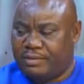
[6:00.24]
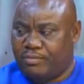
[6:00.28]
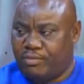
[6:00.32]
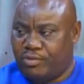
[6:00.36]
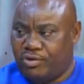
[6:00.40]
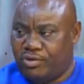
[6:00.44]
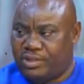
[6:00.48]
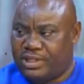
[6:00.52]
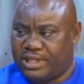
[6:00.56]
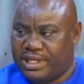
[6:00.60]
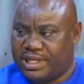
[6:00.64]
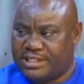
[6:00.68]

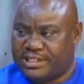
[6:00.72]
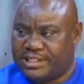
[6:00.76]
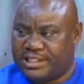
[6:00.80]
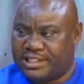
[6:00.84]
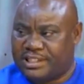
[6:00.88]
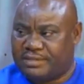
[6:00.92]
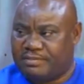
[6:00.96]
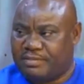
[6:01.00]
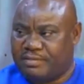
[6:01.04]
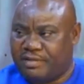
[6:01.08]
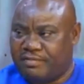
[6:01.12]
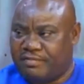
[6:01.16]
more than
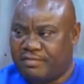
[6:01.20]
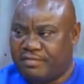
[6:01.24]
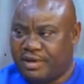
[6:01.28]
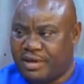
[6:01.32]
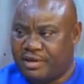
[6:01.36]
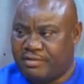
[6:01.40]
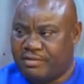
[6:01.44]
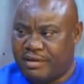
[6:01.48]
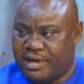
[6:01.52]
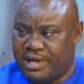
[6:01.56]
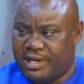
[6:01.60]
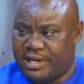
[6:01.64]
6 months?
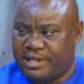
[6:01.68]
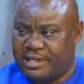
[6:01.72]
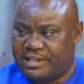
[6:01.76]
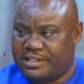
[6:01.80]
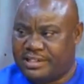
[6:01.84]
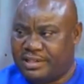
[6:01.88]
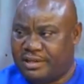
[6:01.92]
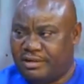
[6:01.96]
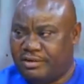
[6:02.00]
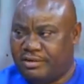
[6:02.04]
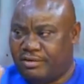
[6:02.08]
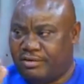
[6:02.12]
You are against
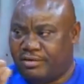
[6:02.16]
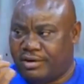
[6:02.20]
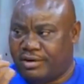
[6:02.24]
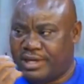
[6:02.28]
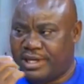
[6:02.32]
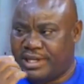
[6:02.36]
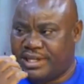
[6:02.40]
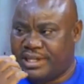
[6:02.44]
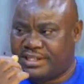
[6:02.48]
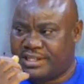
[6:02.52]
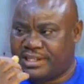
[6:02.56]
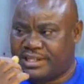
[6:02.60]
the law.
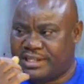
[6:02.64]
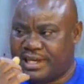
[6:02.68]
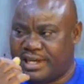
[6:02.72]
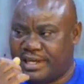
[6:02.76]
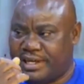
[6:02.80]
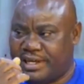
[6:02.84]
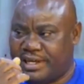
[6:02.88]
Yes, sir.